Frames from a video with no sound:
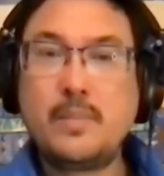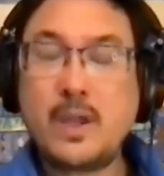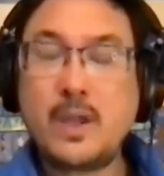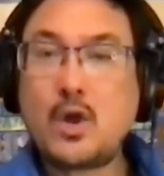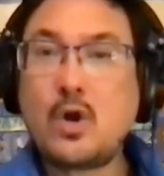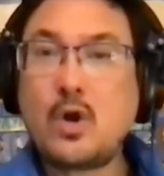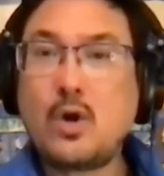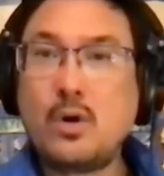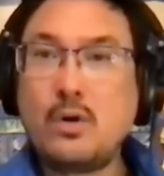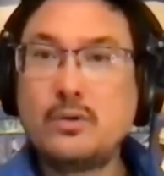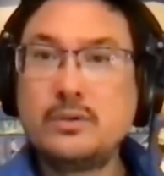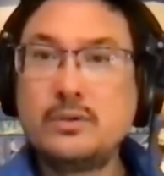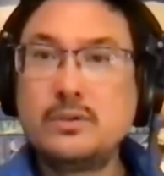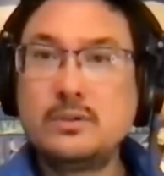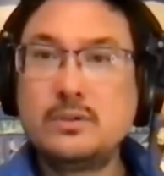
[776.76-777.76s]
being
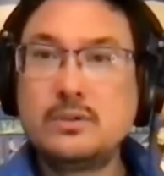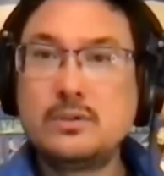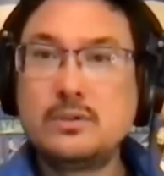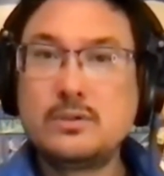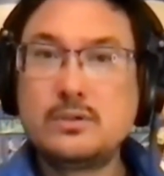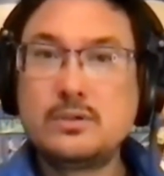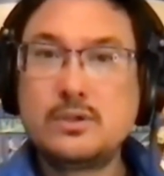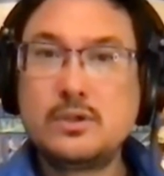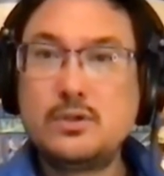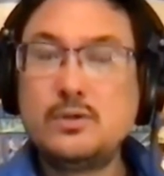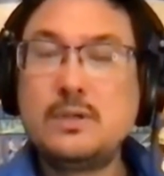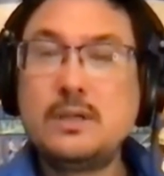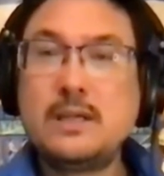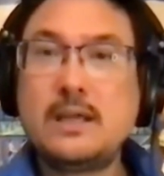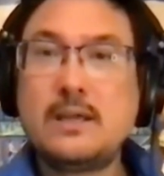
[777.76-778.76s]
called to
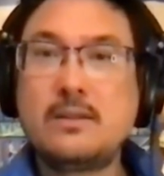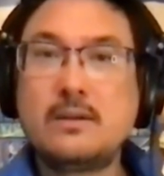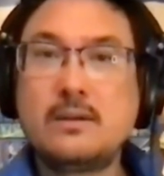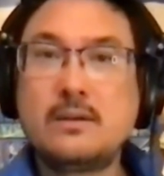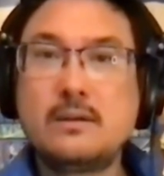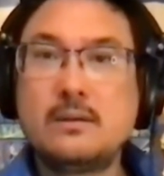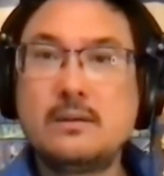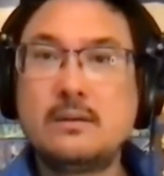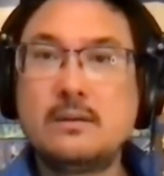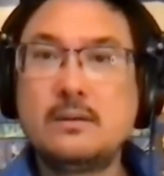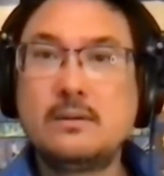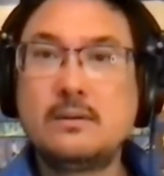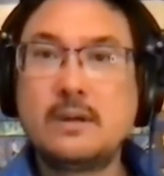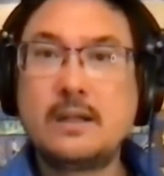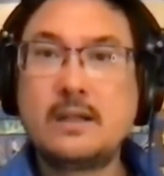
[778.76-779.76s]
do together,
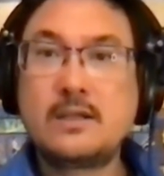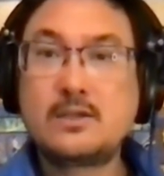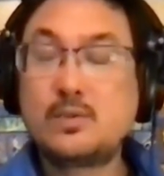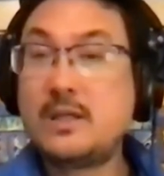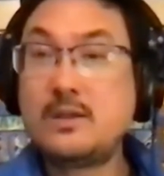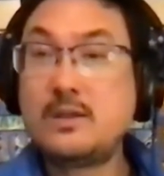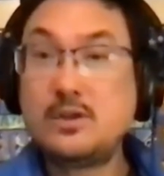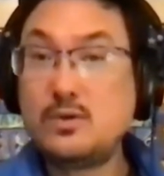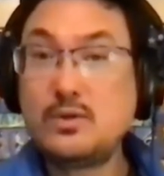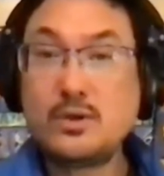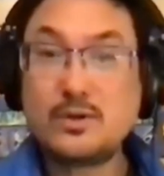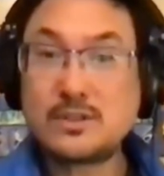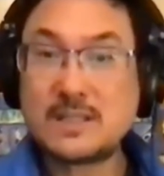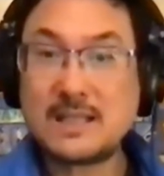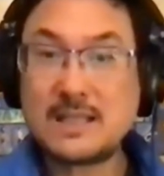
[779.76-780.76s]
right? Because we can do
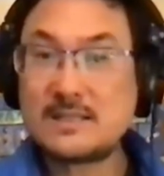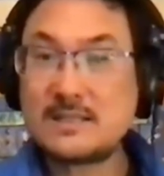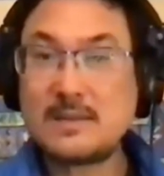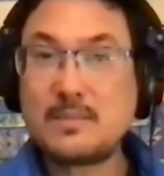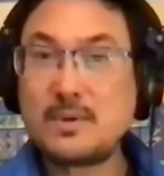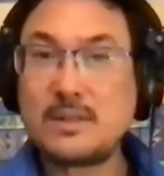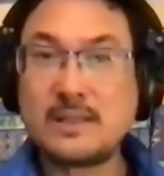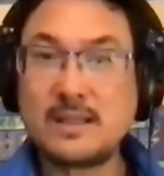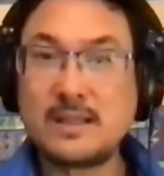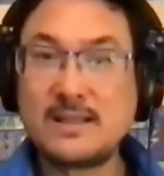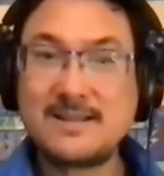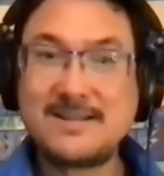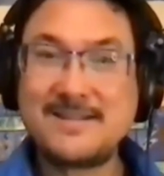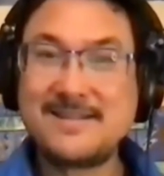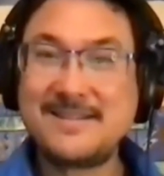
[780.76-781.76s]
those things separately,
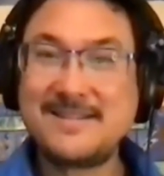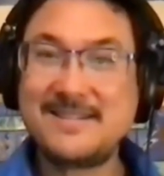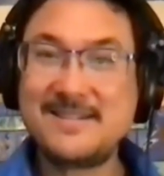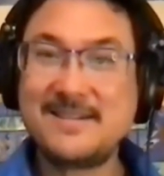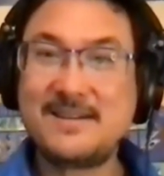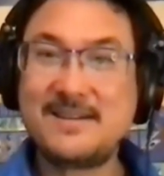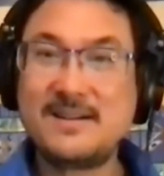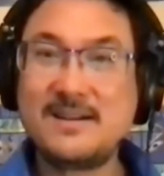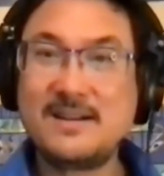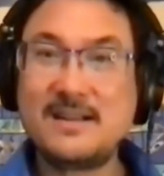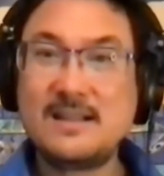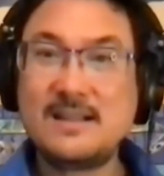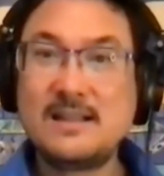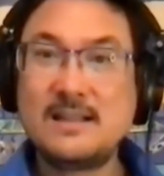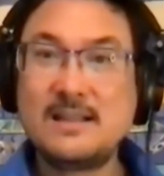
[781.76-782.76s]

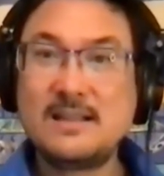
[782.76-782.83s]
right?